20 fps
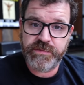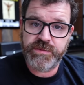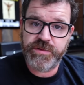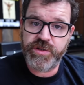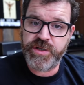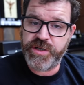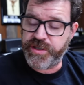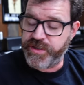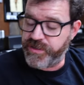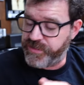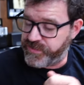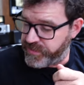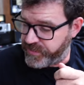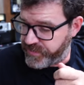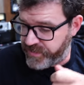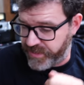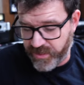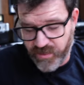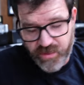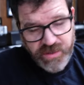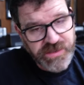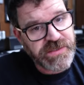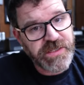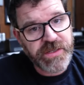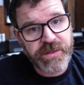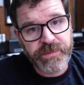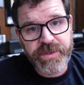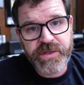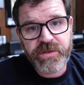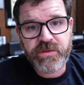You can use a TRS in
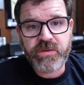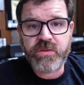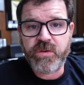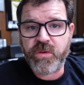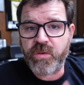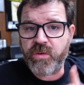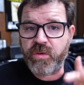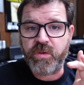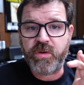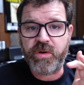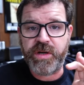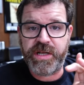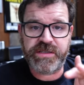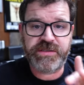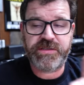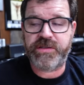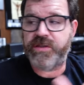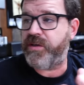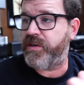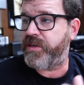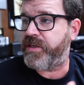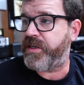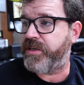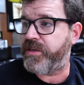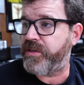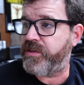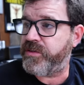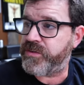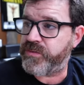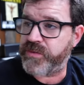the middle or an XLR, kind of
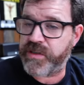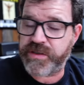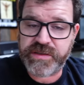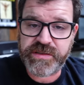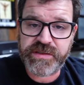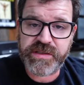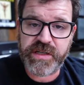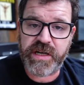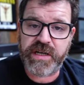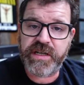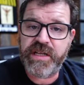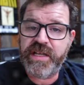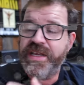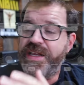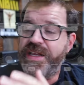goes around the side.